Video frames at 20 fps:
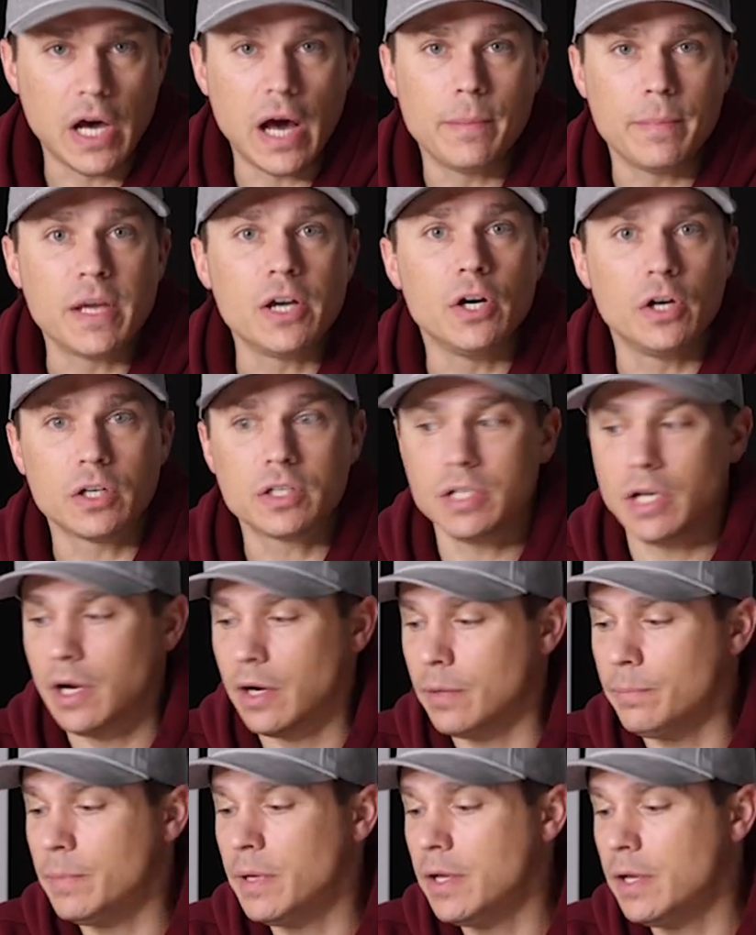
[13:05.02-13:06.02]
got me hooked
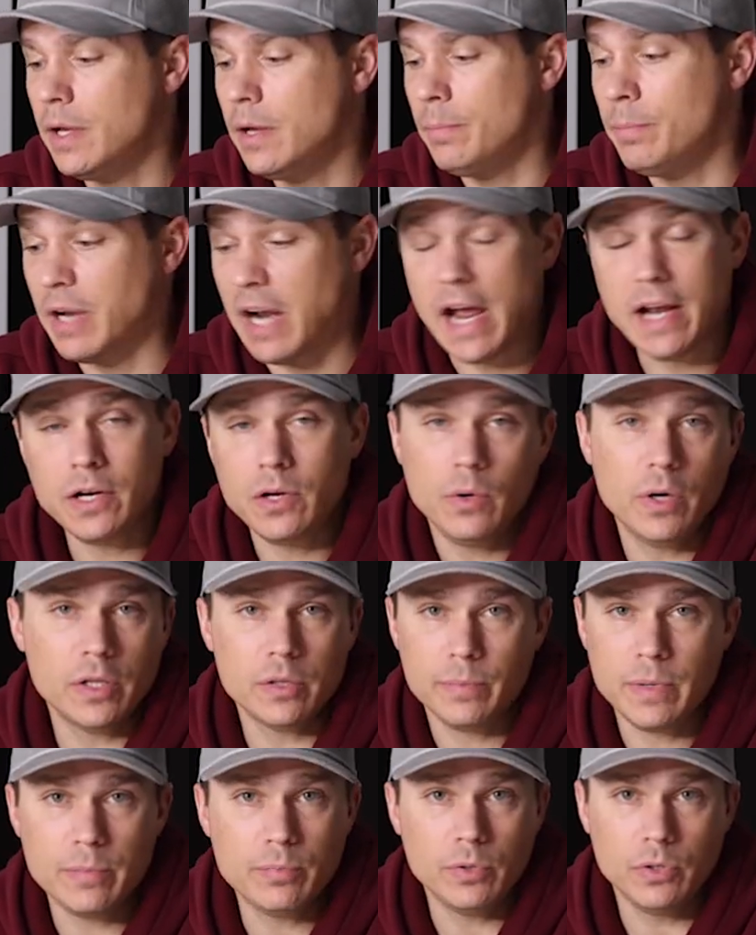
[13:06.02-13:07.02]
on them. But I know
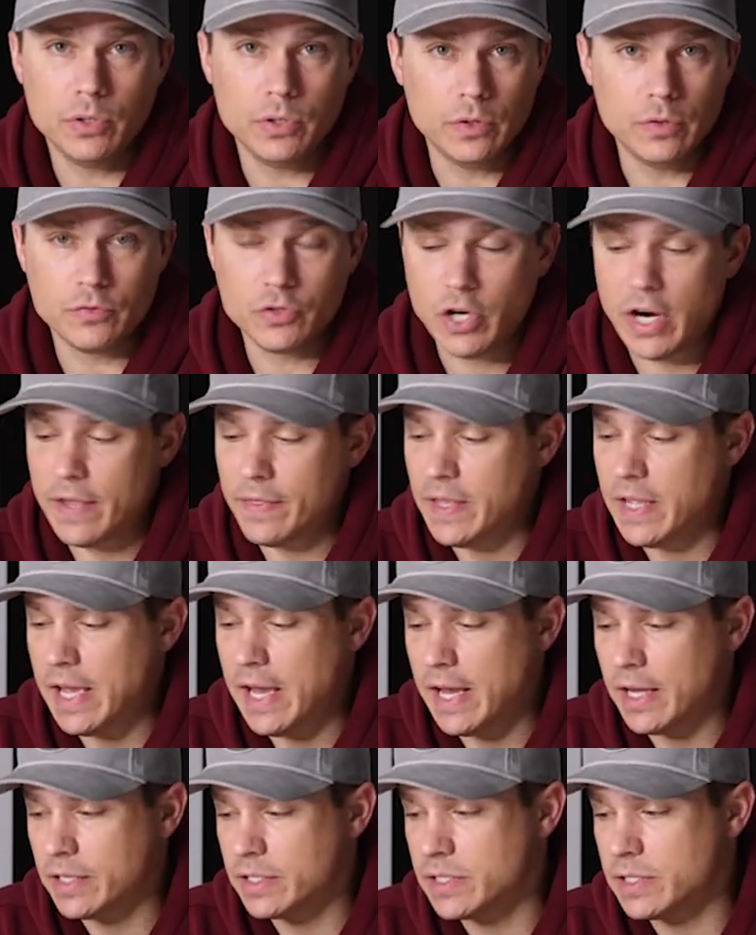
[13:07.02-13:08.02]
other people who have tried the
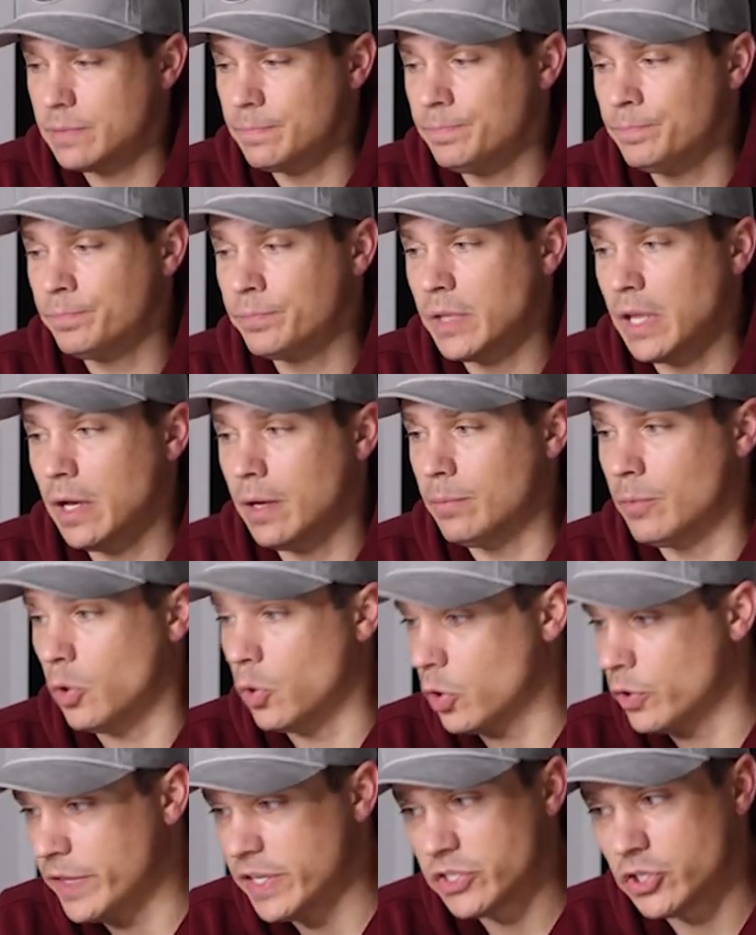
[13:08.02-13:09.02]
X,
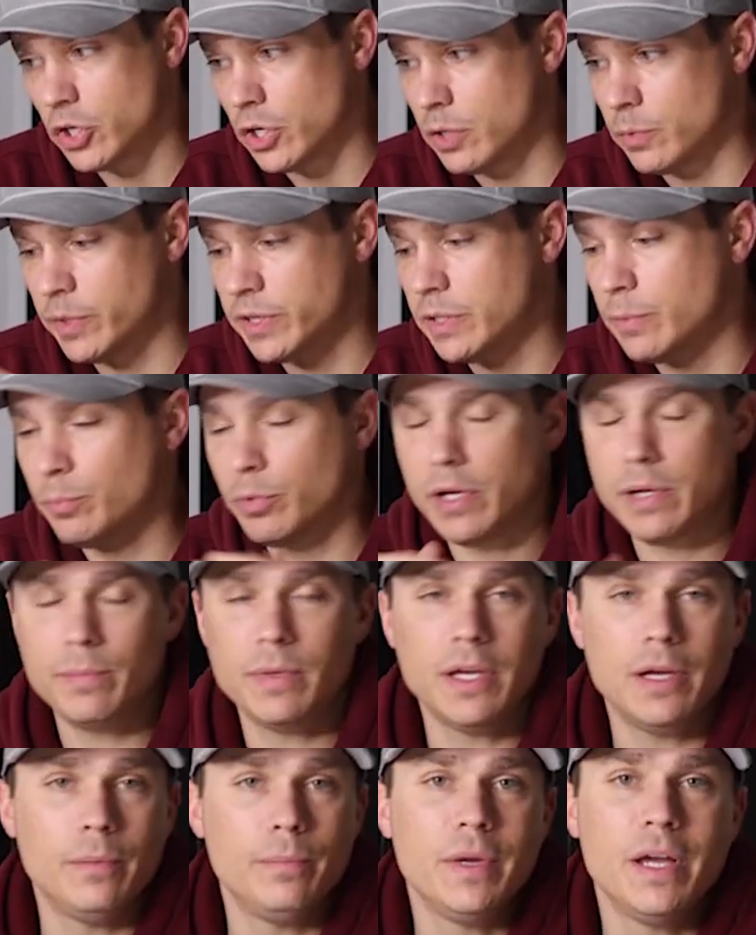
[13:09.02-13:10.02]
or they started with the
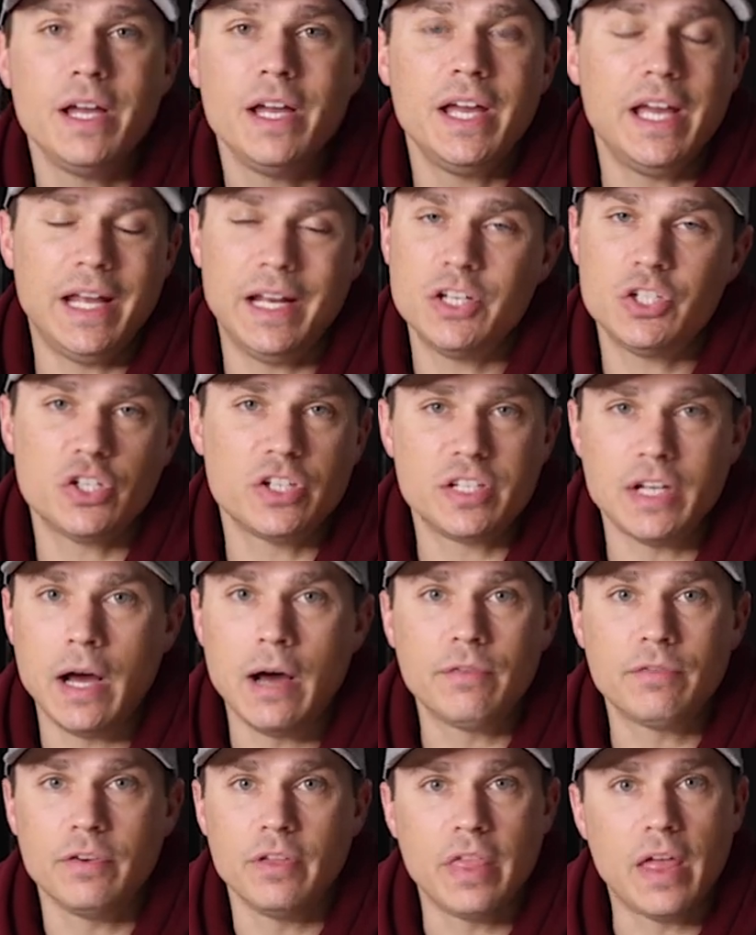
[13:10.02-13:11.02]
premium, and it's just
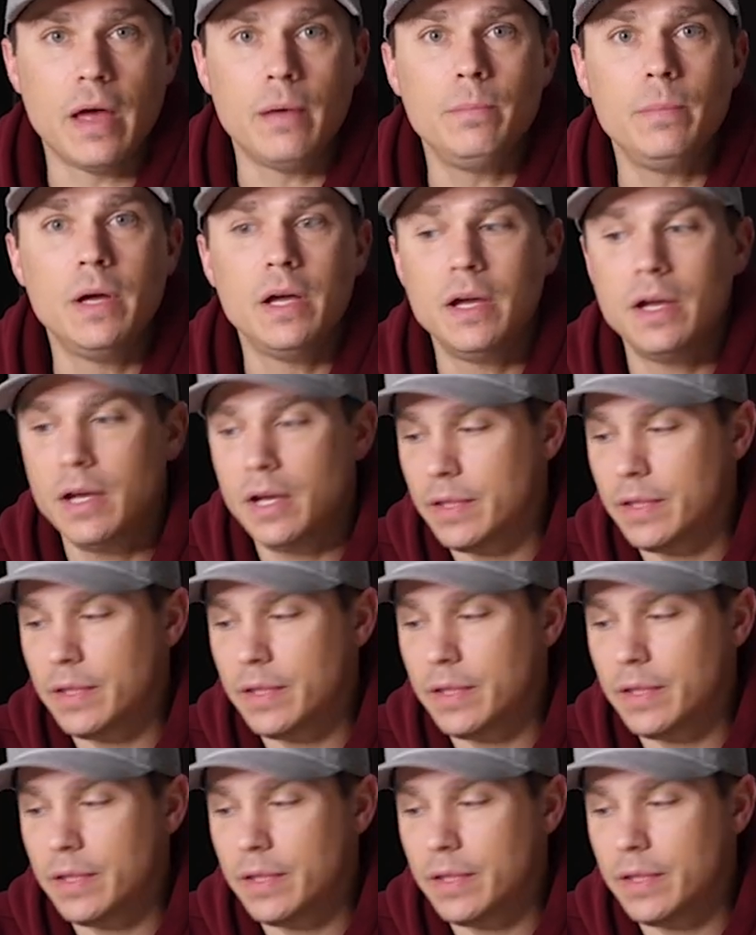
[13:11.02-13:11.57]
not for them.